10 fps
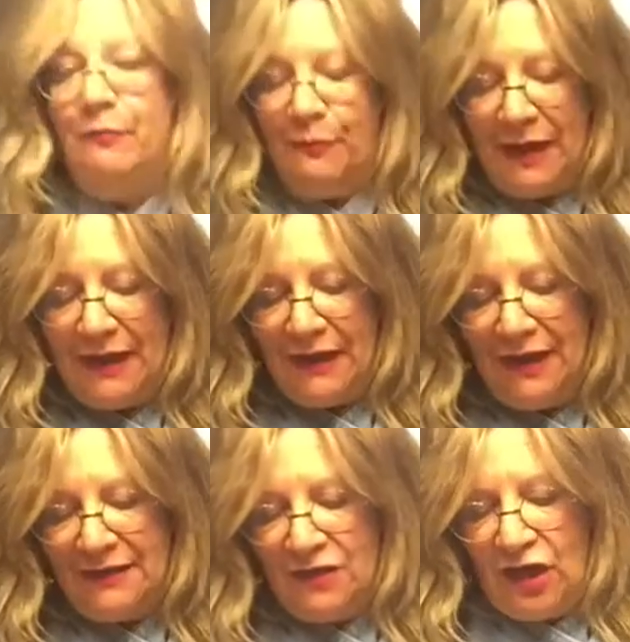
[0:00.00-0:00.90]
but
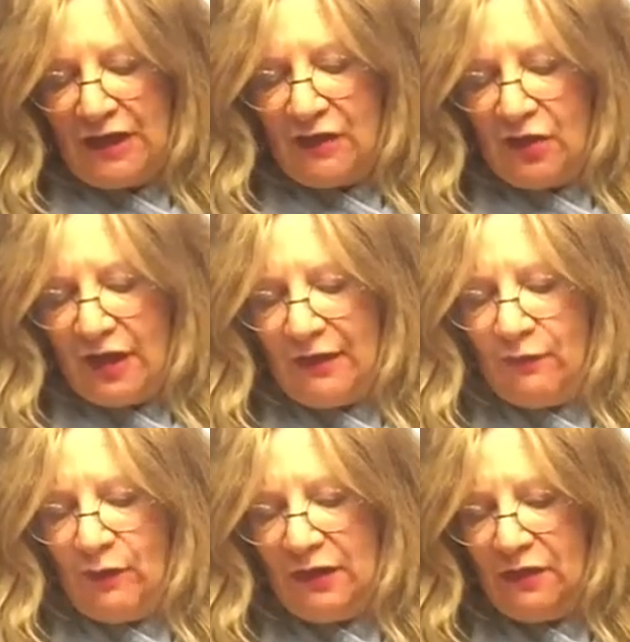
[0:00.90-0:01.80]
it's not a lot
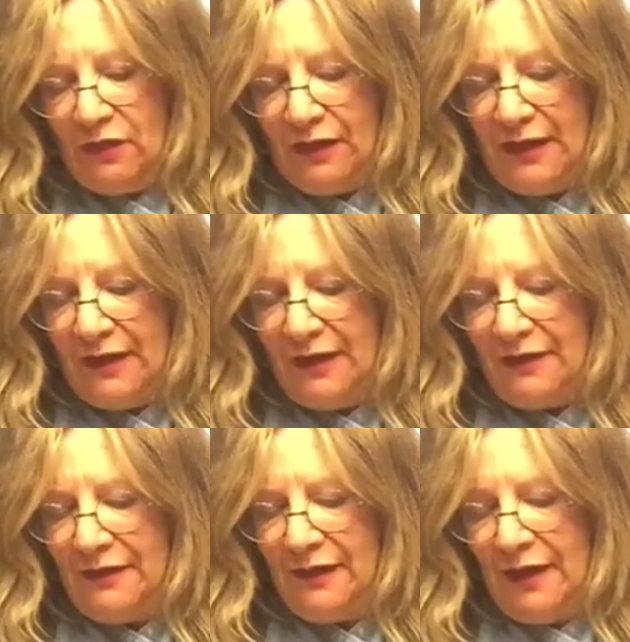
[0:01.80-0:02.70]
when you look at it
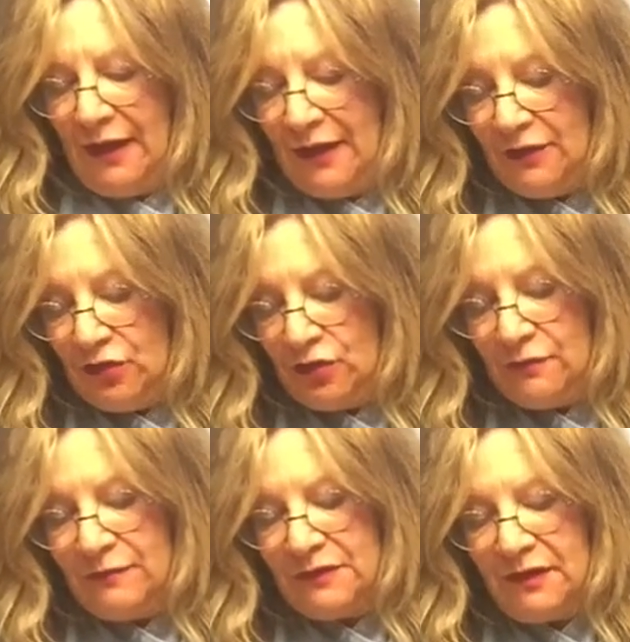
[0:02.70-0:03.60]
in
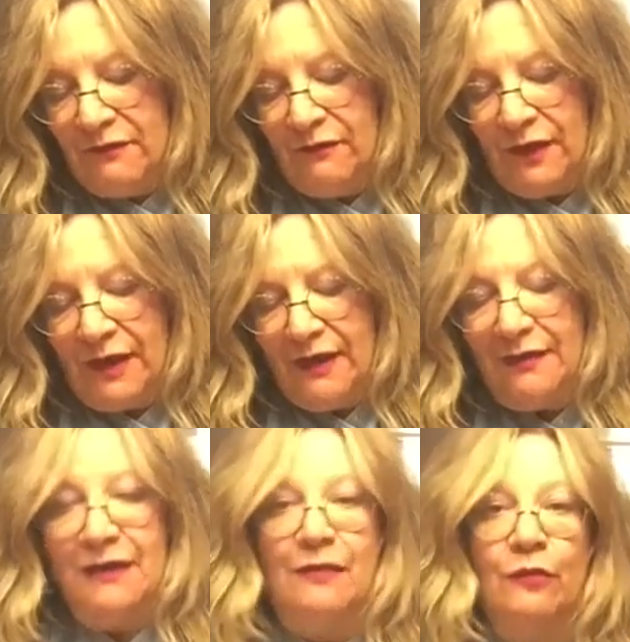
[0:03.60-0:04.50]
terms of
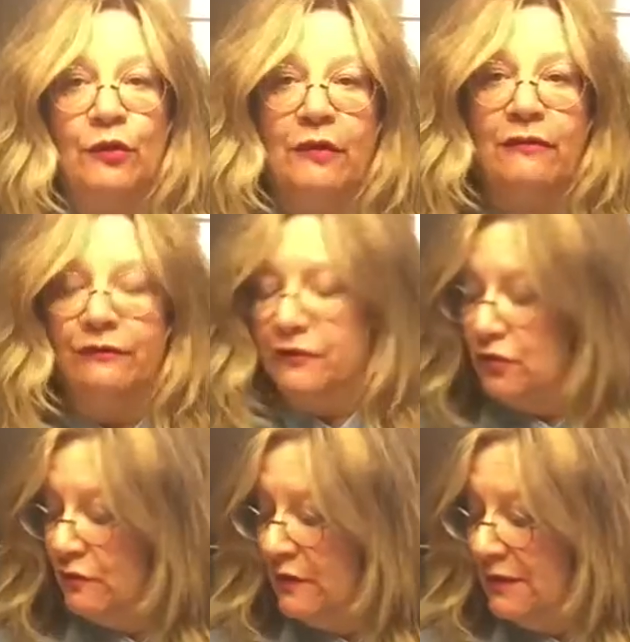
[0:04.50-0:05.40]
the number of
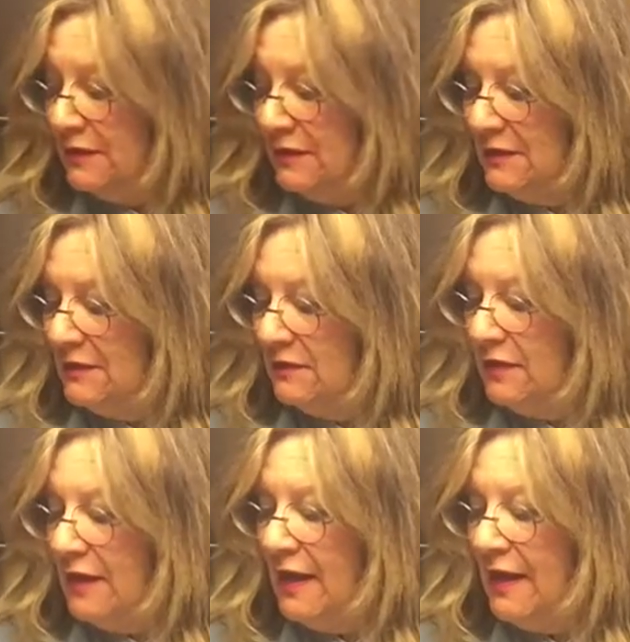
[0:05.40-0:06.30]
servings this is
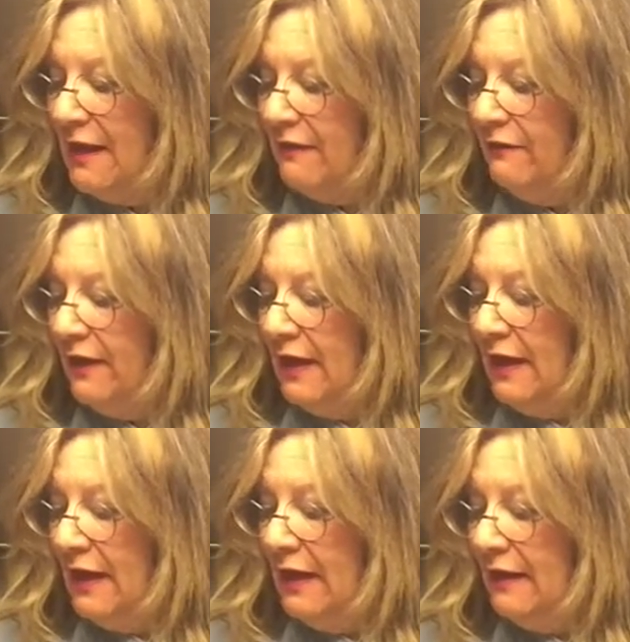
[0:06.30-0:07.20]
gonna have.
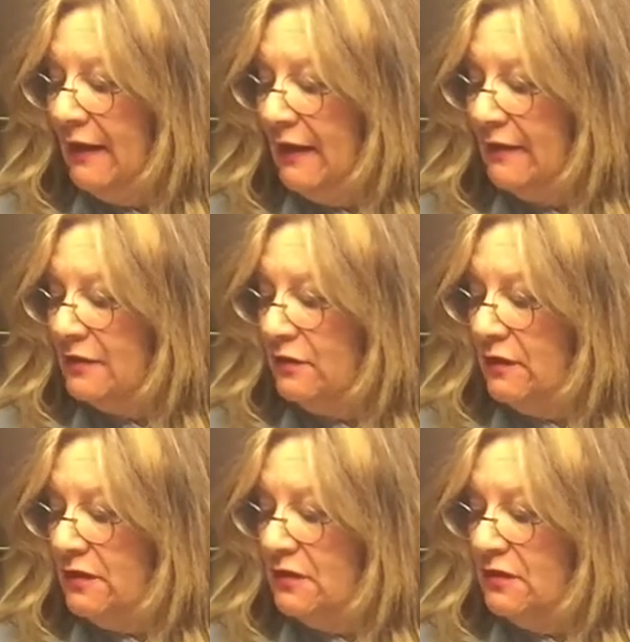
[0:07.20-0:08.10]
So
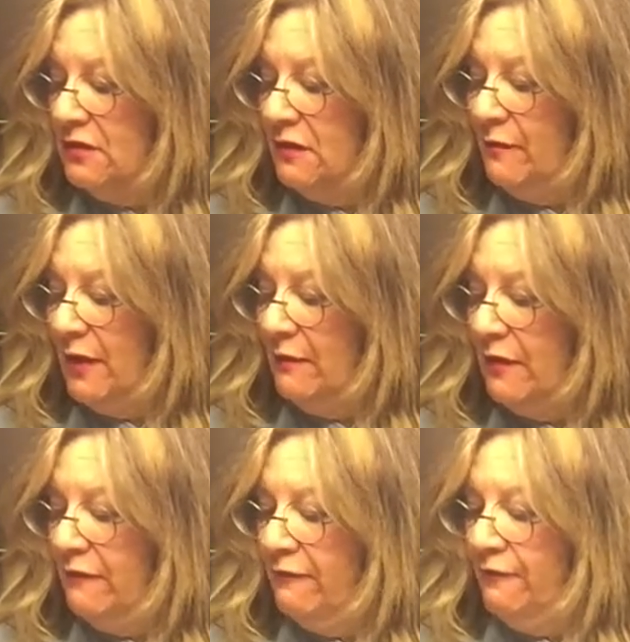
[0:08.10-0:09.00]
this is gonna be
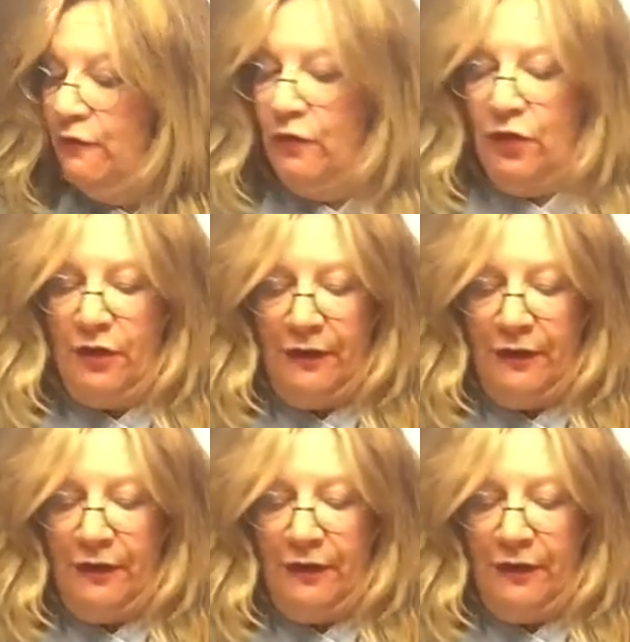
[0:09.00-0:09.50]
about 4